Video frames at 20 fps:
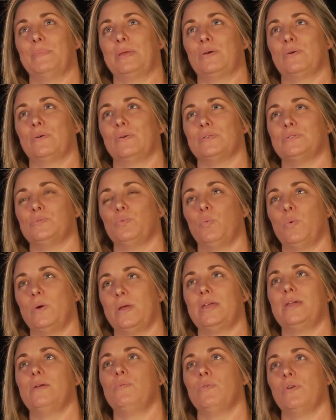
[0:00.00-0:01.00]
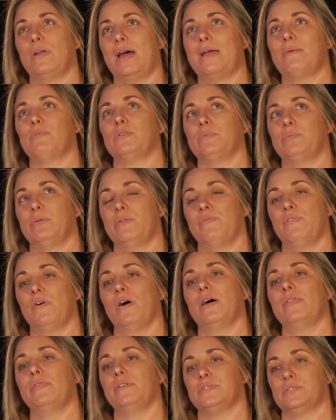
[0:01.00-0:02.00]
because we were able to
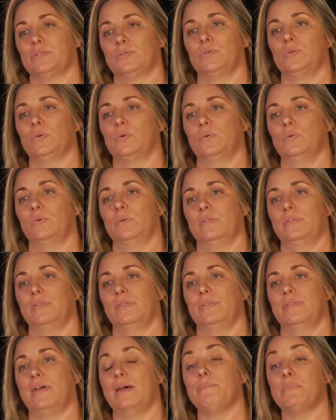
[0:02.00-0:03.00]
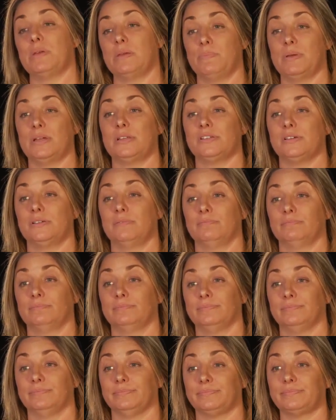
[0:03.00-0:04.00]
provide the school that big picture,
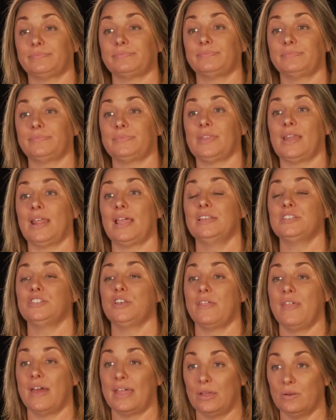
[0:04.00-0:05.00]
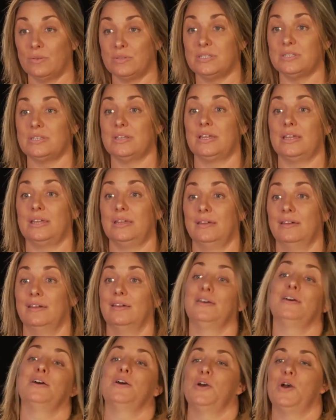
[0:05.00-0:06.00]
and so they could see
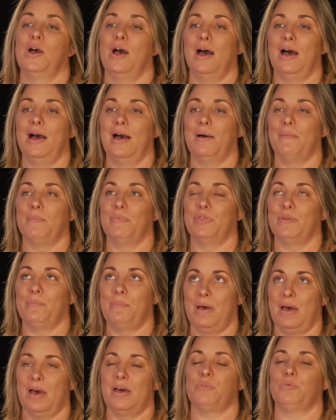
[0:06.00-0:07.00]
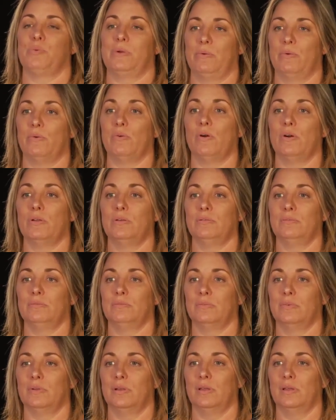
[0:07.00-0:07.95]
the path we were on.